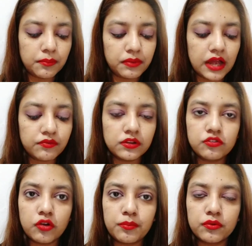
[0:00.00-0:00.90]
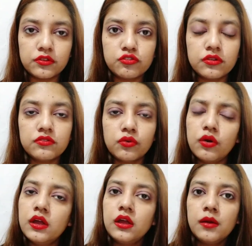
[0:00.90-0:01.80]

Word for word: apply for this job position so